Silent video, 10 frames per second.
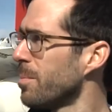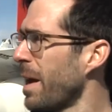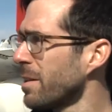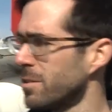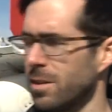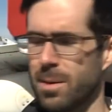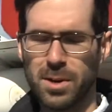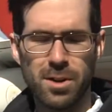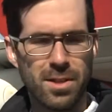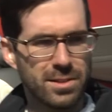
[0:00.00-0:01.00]

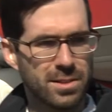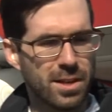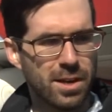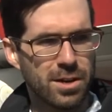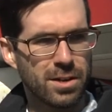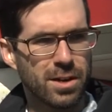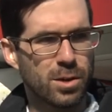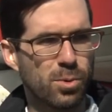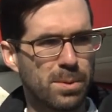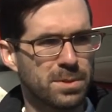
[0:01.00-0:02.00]
magnetometer that's here
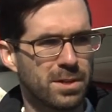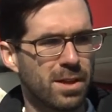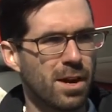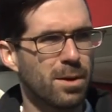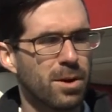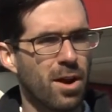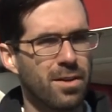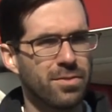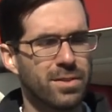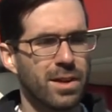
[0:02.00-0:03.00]
equipped on the
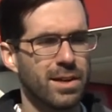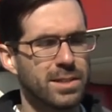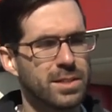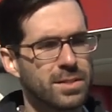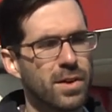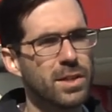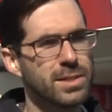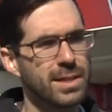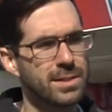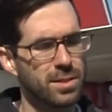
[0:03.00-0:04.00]
aircraft, it's very
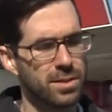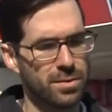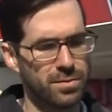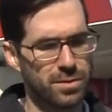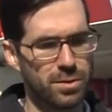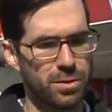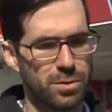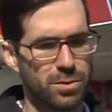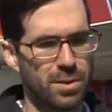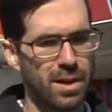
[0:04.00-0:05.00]
sensitive
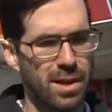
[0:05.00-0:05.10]
to